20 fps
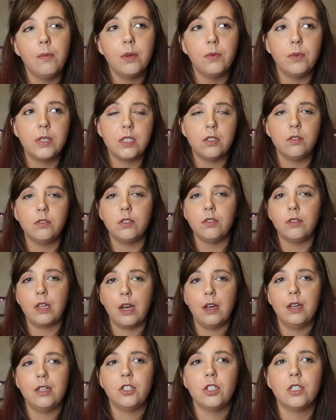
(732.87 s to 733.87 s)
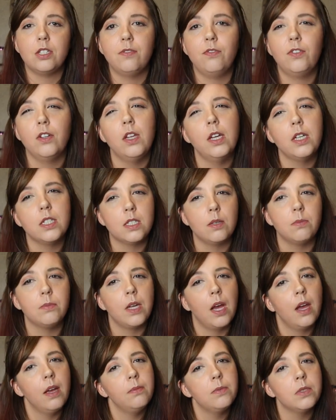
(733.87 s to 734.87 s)
I mean, we still do that. I just feel like
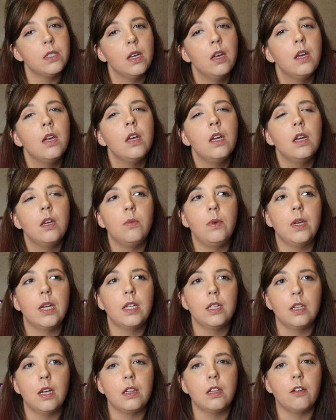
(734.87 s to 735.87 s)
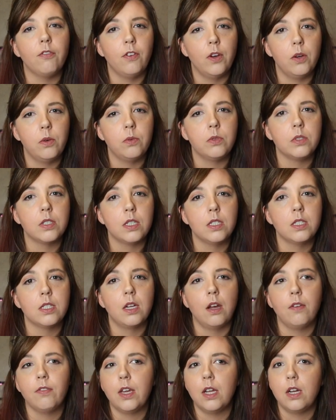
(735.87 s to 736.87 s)
sometimes we can let the phones and
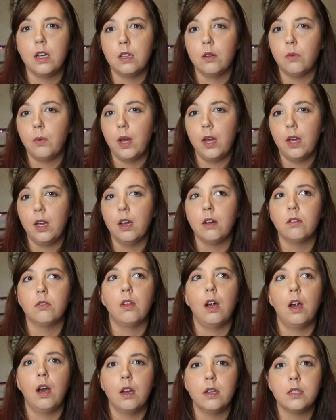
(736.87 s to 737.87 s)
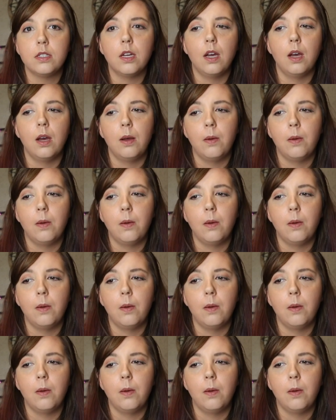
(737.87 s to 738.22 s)
stuff get in the way a lot,